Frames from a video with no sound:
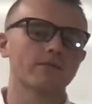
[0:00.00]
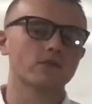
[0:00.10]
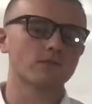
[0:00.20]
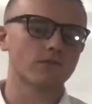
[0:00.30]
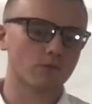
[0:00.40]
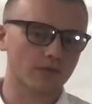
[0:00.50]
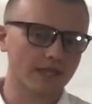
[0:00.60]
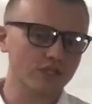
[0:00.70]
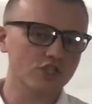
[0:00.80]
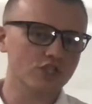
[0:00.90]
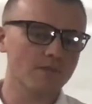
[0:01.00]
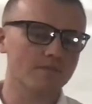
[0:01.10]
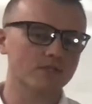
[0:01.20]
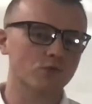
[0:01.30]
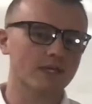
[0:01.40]
The relationship
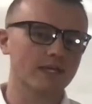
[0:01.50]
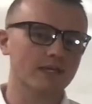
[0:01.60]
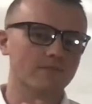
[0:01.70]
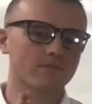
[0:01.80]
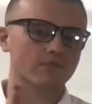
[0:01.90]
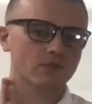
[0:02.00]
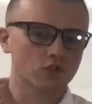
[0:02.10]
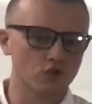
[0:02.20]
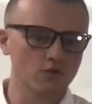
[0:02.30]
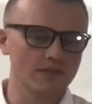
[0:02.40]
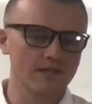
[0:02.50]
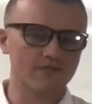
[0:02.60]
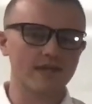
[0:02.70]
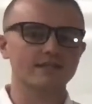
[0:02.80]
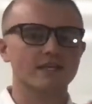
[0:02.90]
between you, the
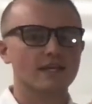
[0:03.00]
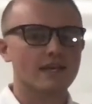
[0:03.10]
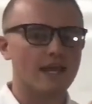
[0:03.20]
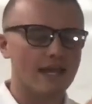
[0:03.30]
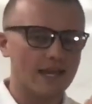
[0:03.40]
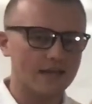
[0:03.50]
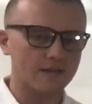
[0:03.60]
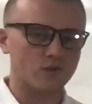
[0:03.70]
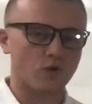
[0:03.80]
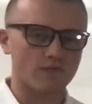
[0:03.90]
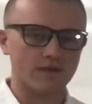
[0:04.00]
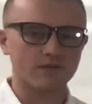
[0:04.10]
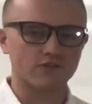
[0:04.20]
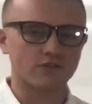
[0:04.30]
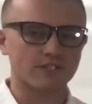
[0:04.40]
event, and your
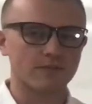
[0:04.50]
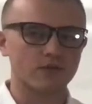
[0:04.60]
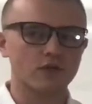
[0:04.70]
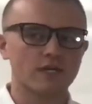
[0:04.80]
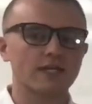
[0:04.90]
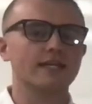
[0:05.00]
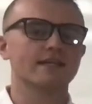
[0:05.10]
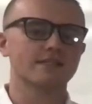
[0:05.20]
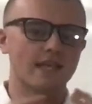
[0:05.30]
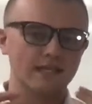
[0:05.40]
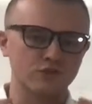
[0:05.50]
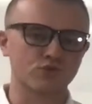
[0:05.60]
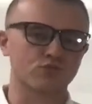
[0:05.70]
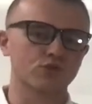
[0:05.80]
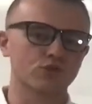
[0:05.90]
vendors or exhibitor is a
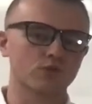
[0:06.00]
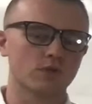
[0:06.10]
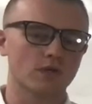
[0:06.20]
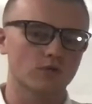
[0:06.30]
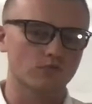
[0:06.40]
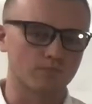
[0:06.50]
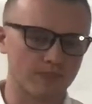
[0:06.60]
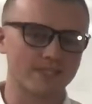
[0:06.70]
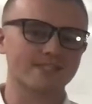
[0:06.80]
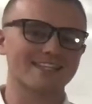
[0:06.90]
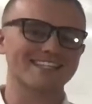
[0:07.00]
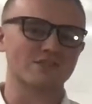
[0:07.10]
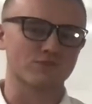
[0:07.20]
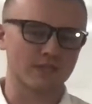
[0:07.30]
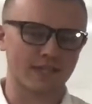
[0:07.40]
true
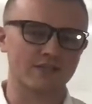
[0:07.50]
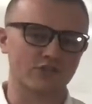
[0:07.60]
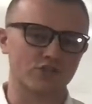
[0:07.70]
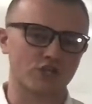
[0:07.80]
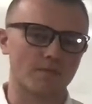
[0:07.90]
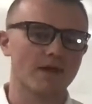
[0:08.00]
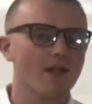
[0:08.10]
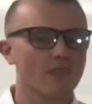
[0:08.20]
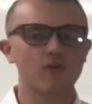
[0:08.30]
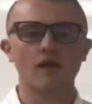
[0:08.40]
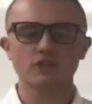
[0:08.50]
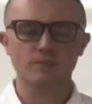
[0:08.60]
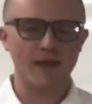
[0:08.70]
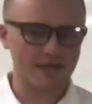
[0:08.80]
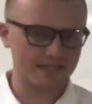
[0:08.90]
business relationship. They're not
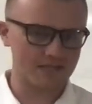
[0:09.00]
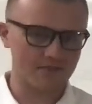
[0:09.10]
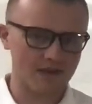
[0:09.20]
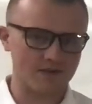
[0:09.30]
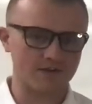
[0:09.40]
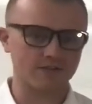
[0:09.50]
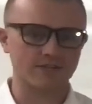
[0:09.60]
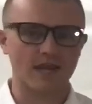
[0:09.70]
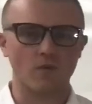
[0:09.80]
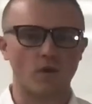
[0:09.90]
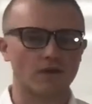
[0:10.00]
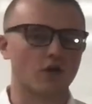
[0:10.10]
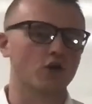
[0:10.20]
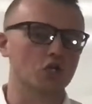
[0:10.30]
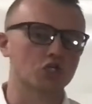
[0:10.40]
just pesky vendors that want to
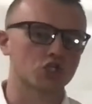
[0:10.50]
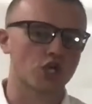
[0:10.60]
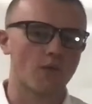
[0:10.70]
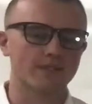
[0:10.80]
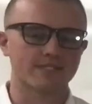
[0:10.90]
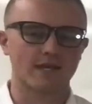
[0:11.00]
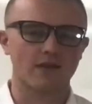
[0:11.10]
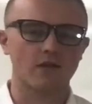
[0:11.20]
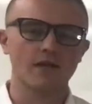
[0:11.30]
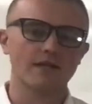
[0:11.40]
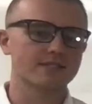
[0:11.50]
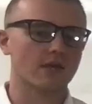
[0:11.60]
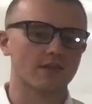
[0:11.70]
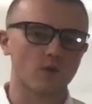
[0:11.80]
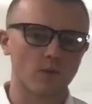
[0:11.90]
go to your show and sell
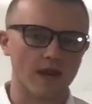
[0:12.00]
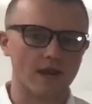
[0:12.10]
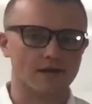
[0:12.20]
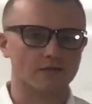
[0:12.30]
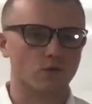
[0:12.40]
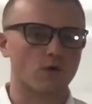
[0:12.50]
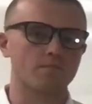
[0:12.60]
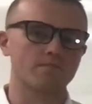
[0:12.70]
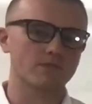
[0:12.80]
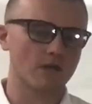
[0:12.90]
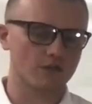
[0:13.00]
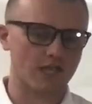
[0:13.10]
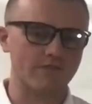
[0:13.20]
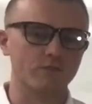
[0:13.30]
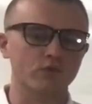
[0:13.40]
their wares or, just
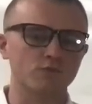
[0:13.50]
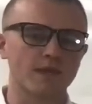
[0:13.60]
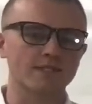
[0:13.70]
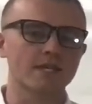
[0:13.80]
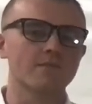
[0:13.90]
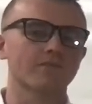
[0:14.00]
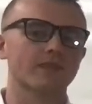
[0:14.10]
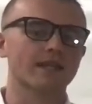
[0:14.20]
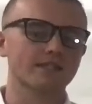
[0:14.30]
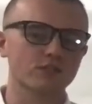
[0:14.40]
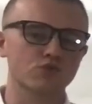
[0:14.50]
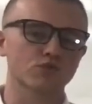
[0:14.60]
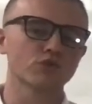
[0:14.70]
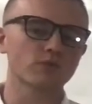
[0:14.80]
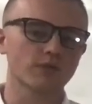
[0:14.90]
have a booth space. It's a
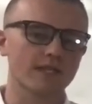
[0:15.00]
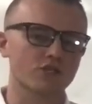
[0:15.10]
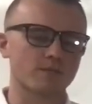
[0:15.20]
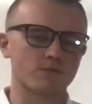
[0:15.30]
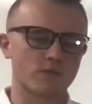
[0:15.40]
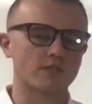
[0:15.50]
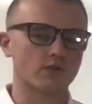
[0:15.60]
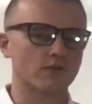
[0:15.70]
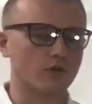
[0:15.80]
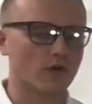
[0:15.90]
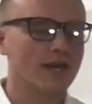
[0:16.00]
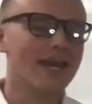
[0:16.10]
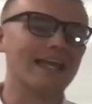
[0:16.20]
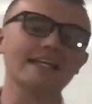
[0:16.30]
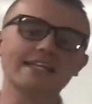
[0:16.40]
true relationship between the two of you.
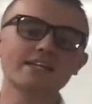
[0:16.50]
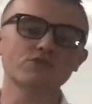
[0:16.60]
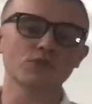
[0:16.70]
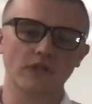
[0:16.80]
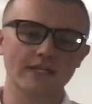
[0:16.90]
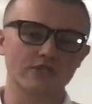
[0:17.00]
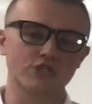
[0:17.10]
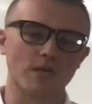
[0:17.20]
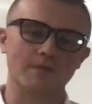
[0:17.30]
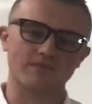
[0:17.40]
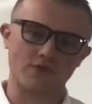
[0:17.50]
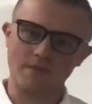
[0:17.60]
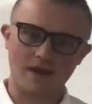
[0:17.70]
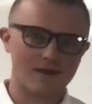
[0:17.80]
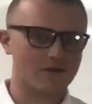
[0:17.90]
In each relationship, if you're
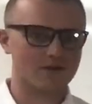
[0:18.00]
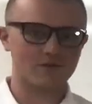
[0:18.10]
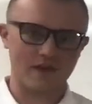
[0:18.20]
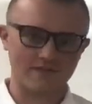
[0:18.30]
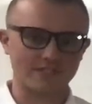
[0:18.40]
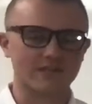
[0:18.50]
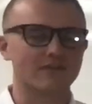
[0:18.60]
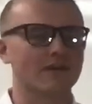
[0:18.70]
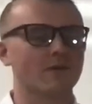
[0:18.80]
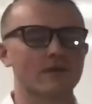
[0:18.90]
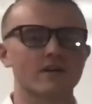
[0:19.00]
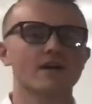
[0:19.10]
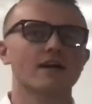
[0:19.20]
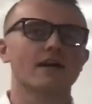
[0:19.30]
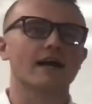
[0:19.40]
married or you have a significant other, whatever,
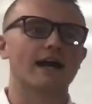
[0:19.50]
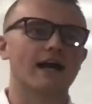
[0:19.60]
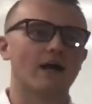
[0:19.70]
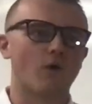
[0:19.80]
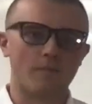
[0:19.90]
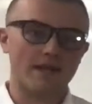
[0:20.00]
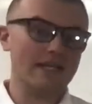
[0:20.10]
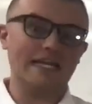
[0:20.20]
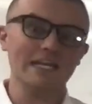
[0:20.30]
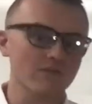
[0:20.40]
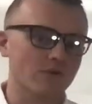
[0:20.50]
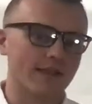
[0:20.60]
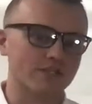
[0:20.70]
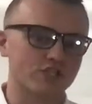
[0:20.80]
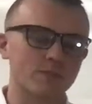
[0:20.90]
or been in any
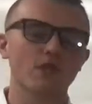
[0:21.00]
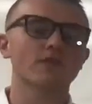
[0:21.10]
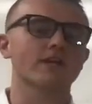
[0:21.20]
relationship, that